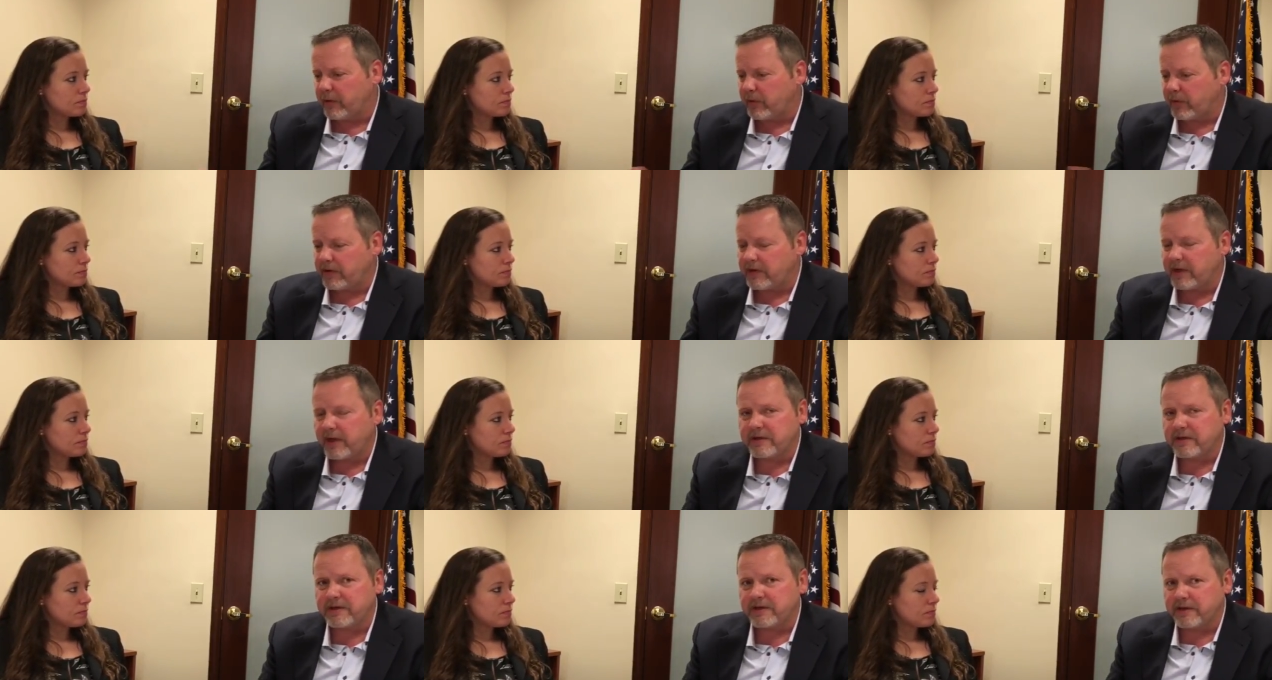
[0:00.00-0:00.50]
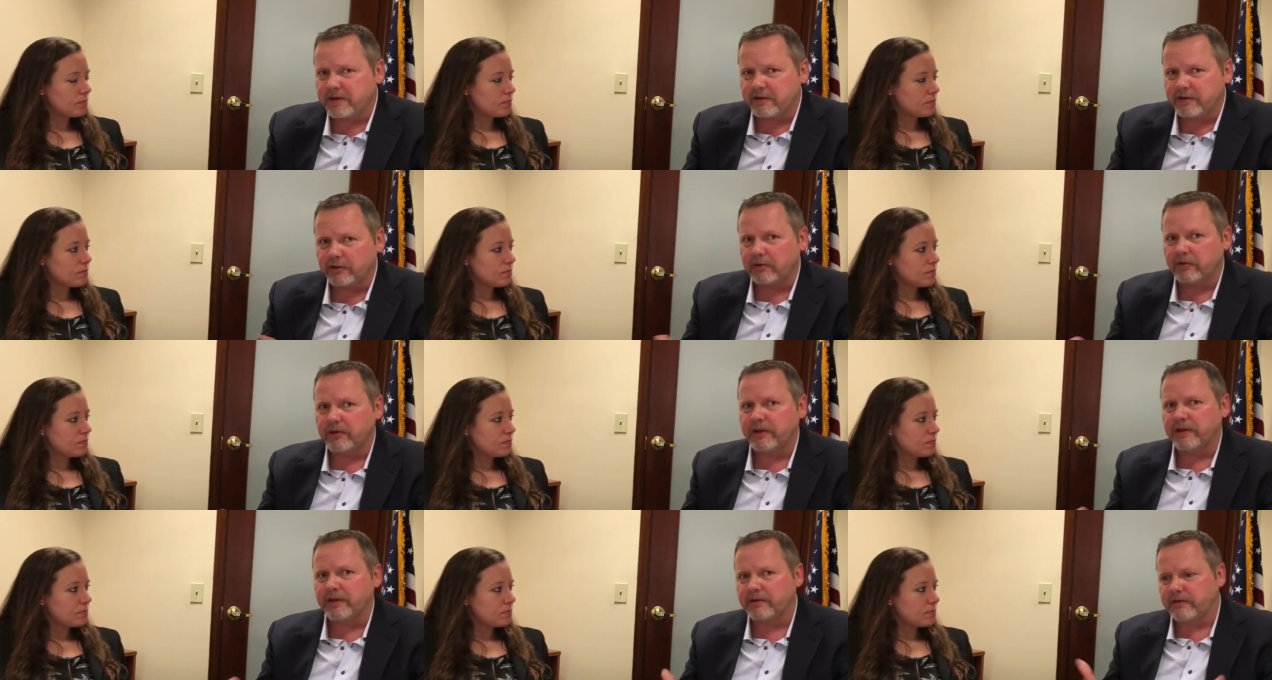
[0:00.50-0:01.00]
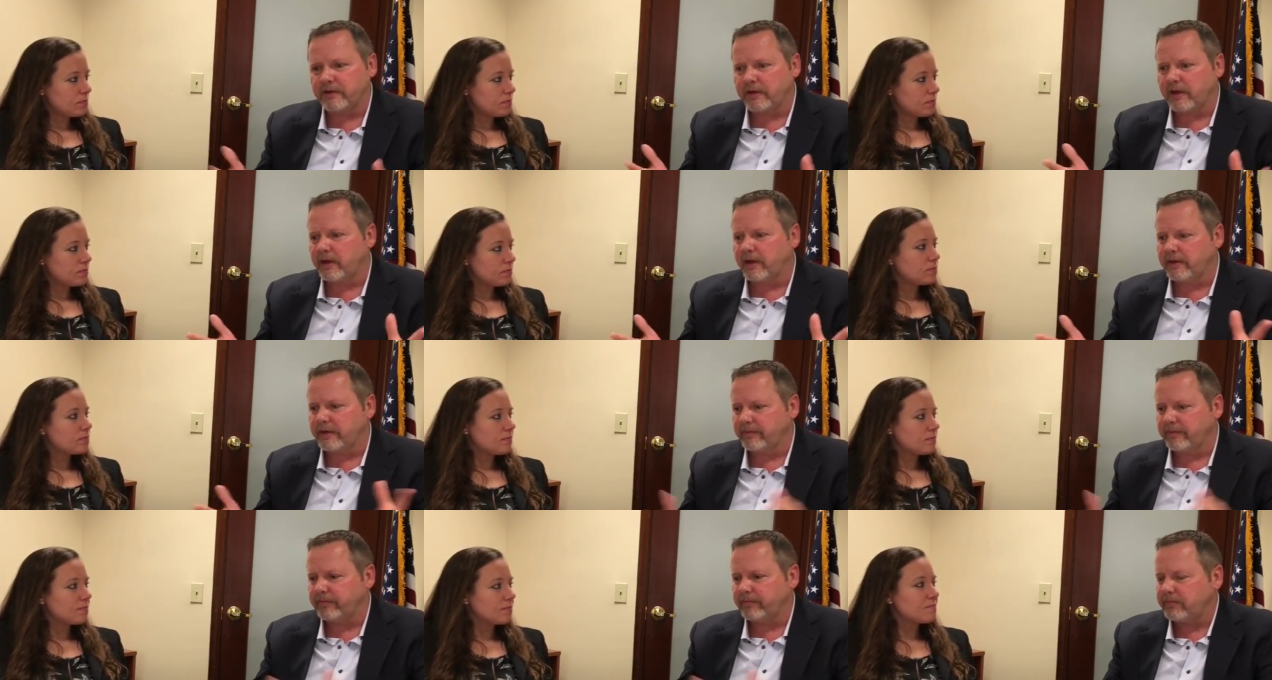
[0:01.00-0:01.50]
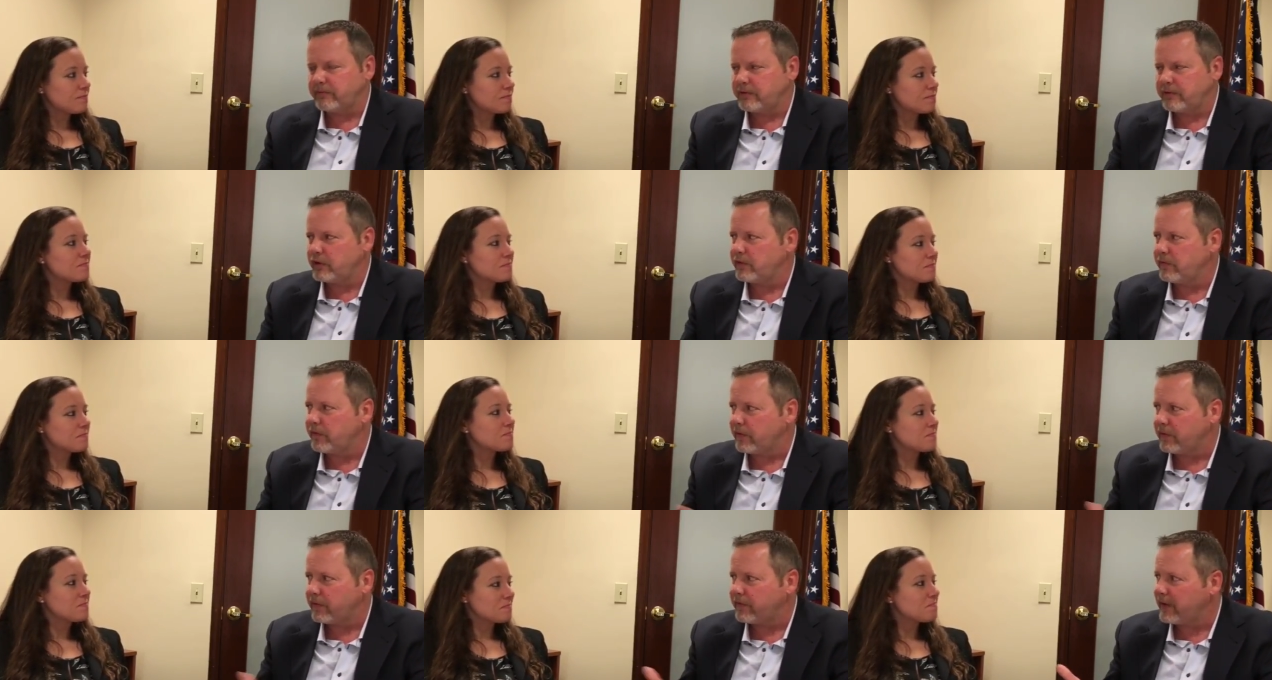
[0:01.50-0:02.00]
Speaker 1: that's just a little history on
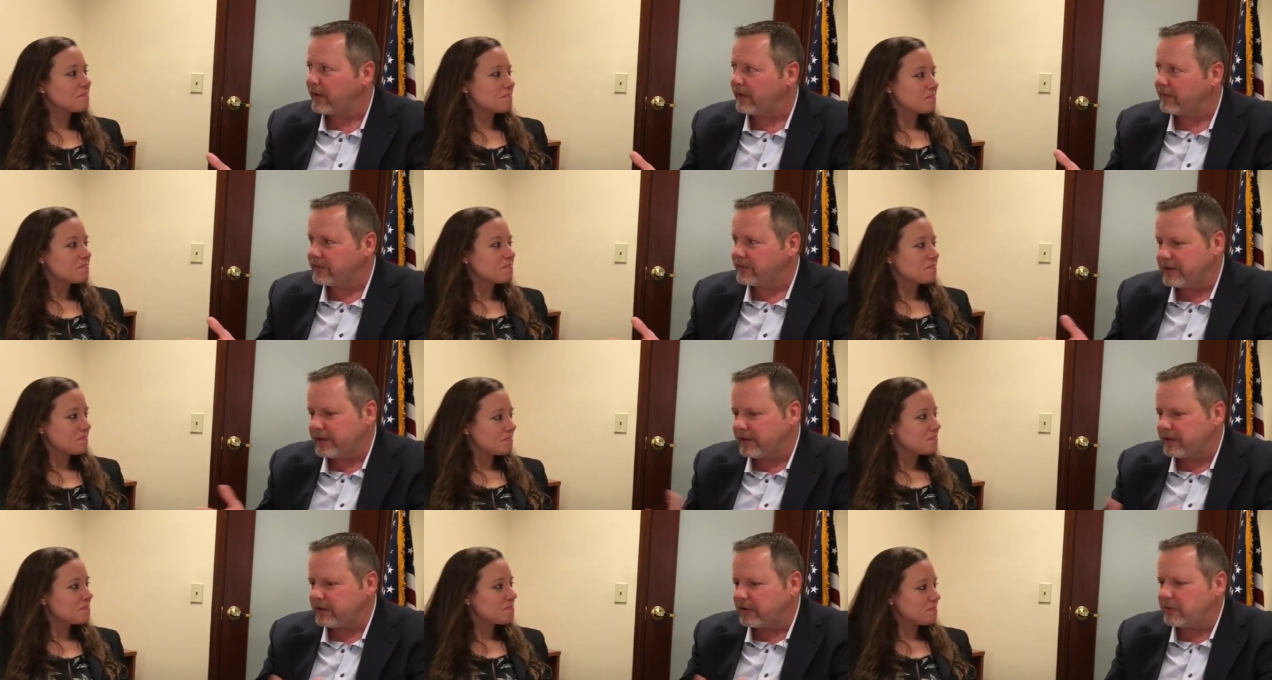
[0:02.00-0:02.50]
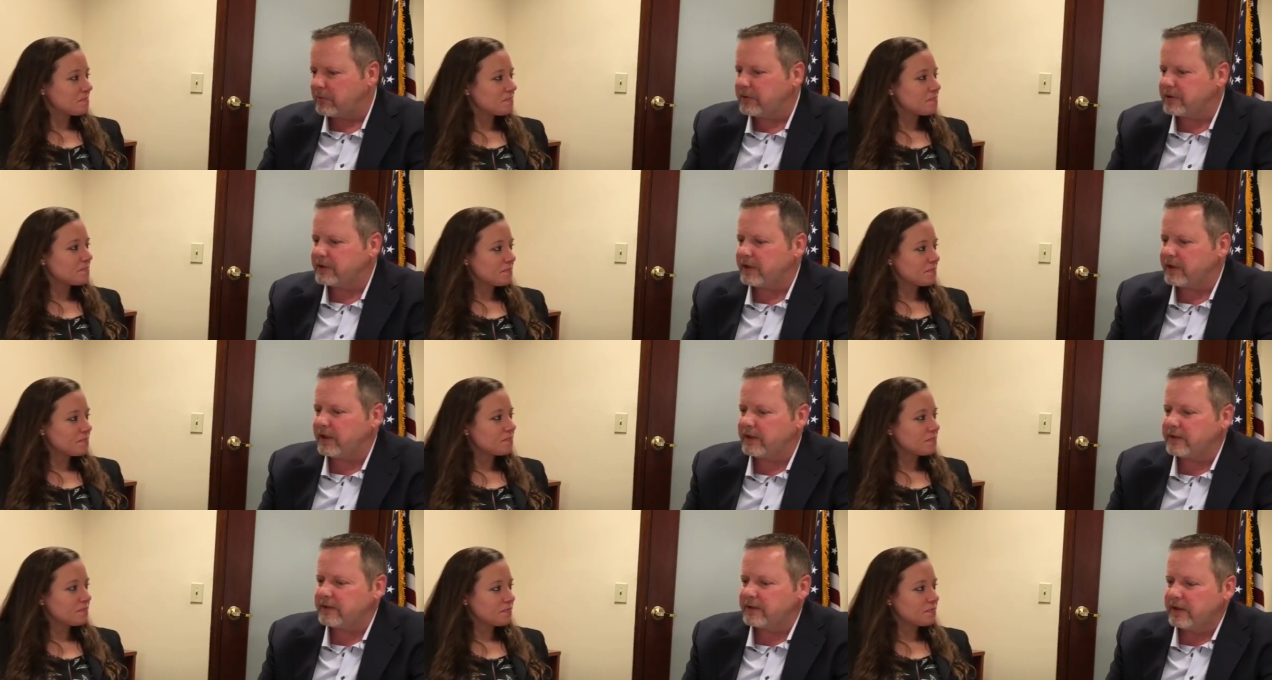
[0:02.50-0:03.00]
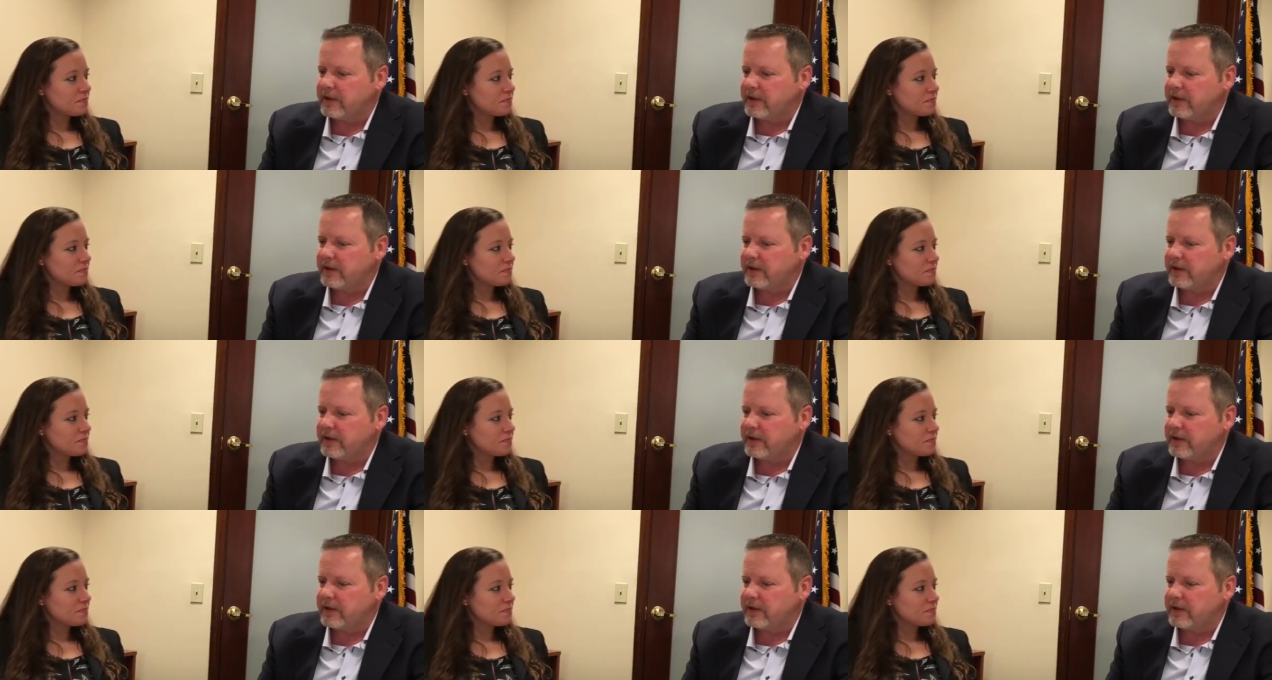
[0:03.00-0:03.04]
2,4,5 D herbicides.